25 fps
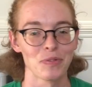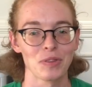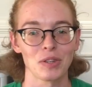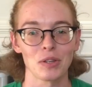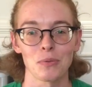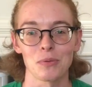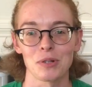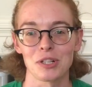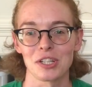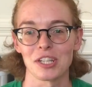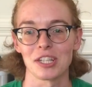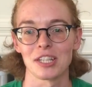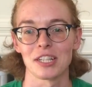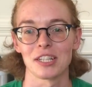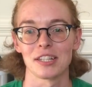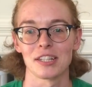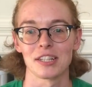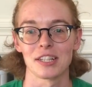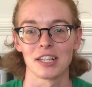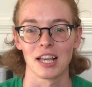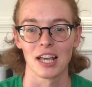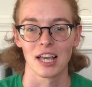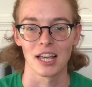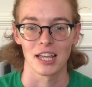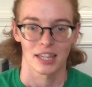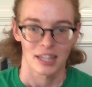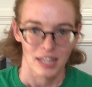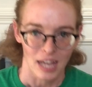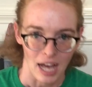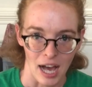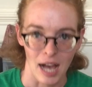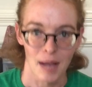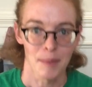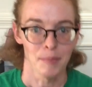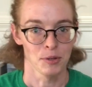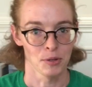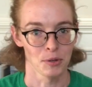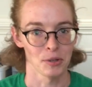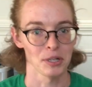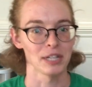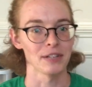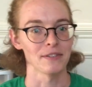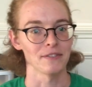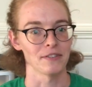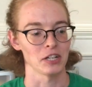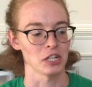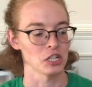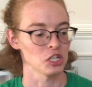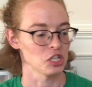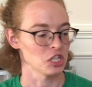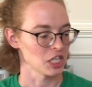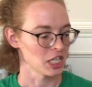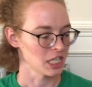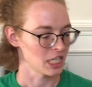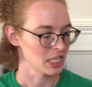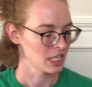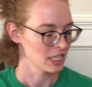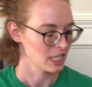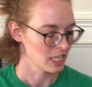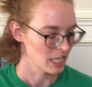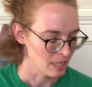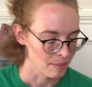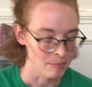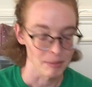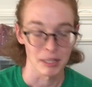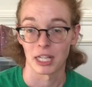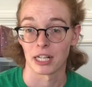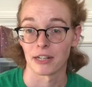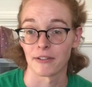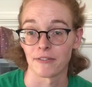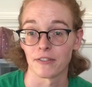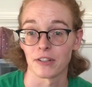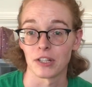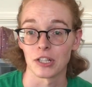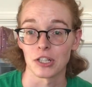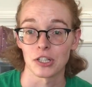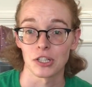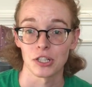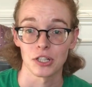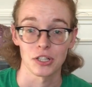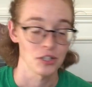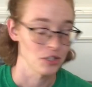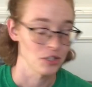which is, I'm going to finish it, and I'm going to finish it